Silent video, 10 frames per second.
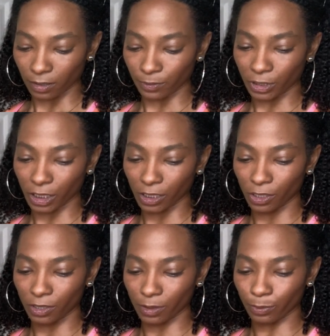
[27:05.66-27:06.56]
I'm just
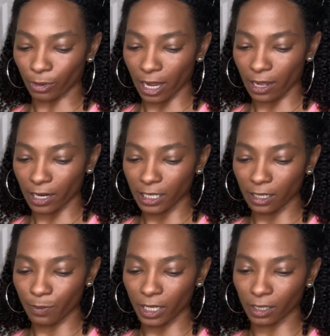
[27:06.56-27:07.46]
using brown. I need
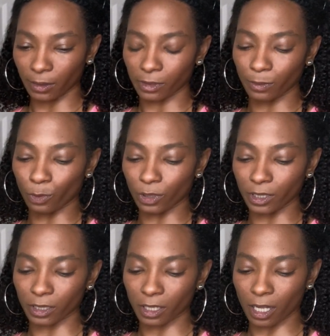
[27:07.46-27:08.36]
to mix up some more of
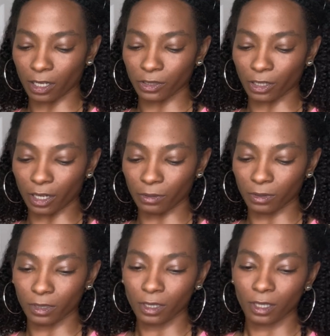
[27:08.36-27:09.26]
this color. So
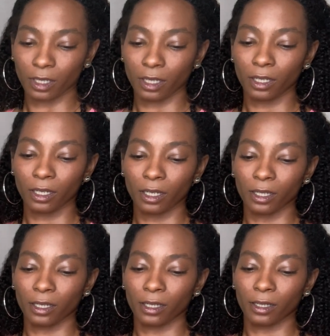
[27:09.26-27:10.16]

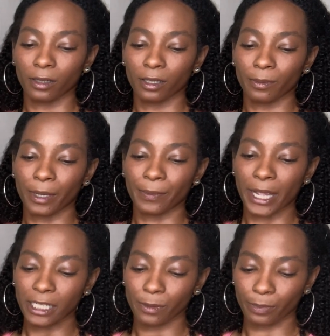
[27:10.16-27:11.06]
my
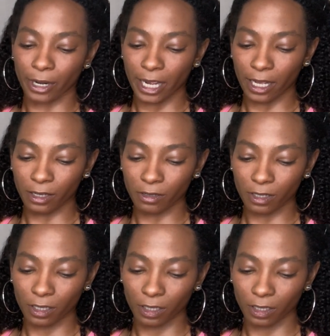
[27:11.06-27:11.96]
base
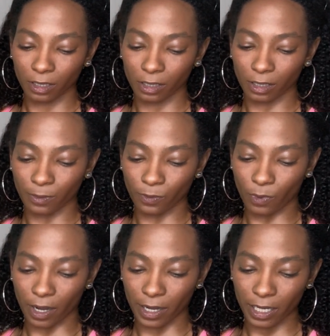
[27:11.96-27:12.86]
brown, some
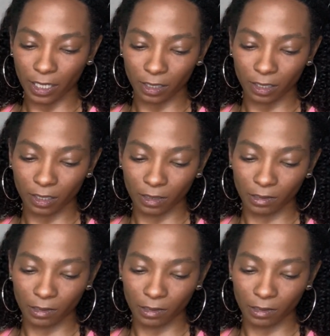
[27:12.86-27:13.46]
white,